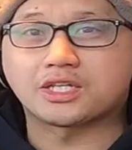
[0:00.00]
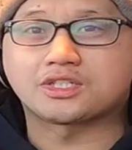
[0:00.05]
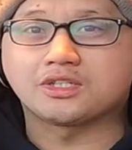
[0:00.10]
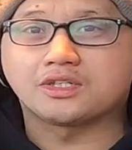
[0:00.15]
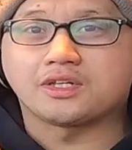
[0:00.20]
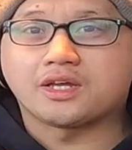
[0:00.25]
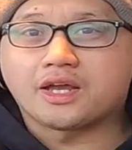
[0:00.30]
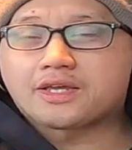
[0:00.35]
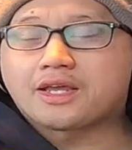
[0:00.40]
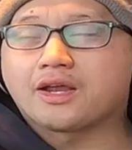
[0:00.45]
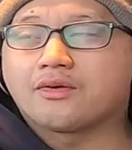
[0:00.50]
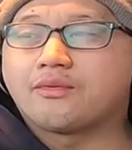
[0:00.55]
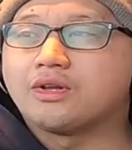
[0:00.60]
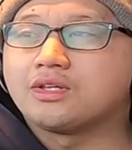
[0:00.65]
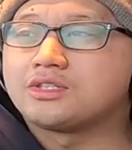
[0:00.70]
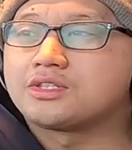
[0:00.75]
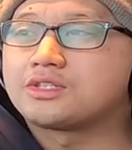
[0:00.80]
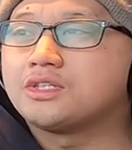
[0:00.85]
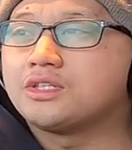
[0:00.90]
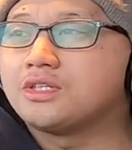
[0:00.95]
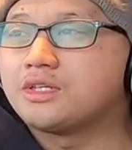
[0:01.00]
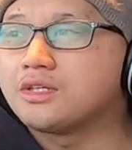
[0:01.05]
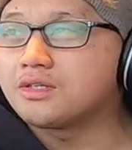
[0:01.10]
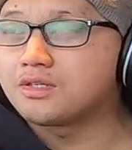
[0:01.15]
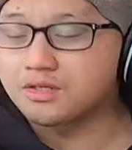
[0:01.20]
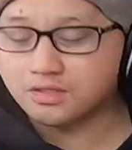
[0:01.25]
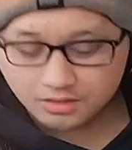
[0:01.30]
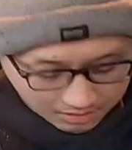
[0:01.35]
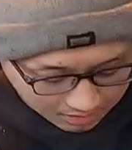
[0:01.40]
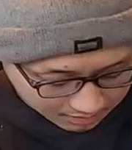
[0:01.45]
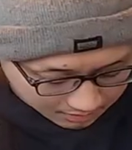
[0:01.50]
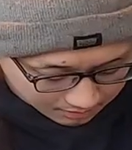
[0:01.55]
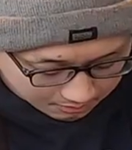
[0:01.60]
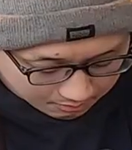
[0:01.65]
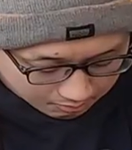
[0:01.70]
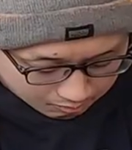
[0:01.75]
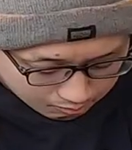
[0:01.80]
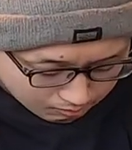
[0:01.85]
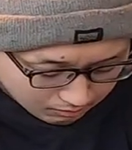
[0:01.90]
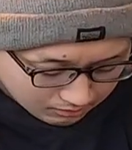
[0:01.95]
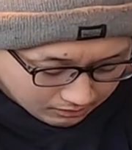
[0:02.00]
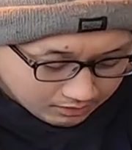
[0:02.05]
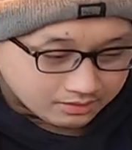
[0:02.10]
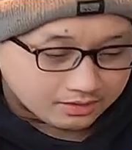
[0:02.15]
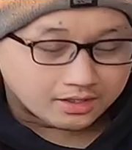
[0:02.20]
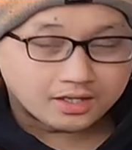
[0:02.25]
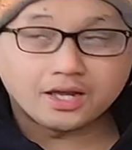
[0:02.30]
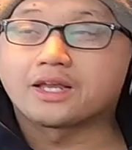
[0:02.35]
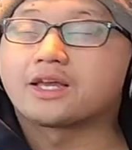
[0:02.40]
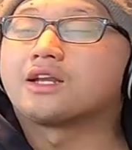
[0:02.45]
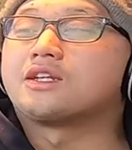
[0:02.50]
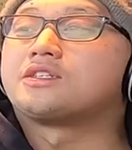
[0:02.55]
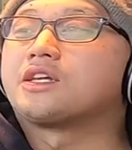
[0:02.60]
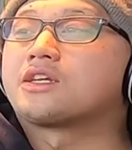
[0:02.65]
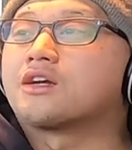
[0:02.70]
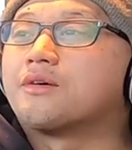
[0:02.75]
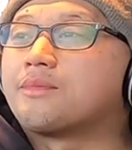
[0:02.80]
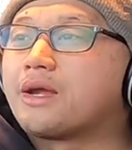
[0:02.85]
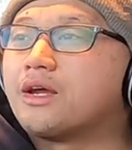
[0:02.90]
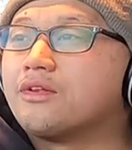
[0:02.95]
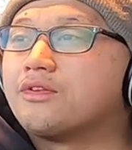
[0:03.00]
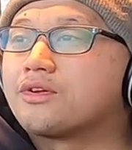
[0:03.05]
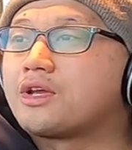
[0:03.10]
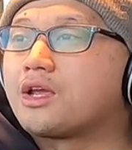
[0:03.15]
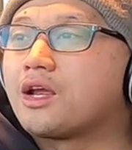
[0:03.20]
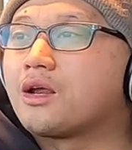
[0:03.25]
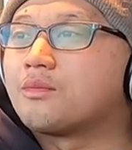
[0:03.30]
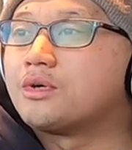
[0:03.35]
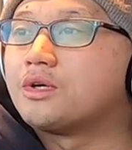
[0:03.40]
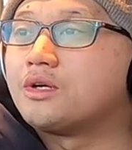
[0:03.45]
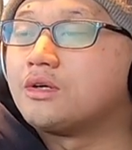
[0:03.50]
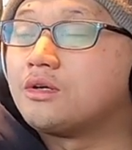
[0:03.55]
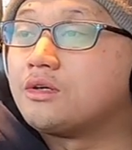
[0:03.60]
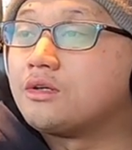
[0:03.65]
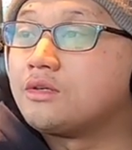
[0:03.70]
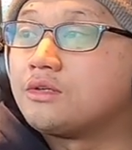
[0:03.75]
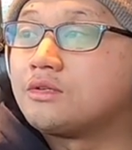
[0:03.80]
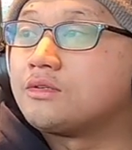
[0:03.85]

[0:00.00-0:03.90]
actually. I can't really see it. I gotta take out my other camera.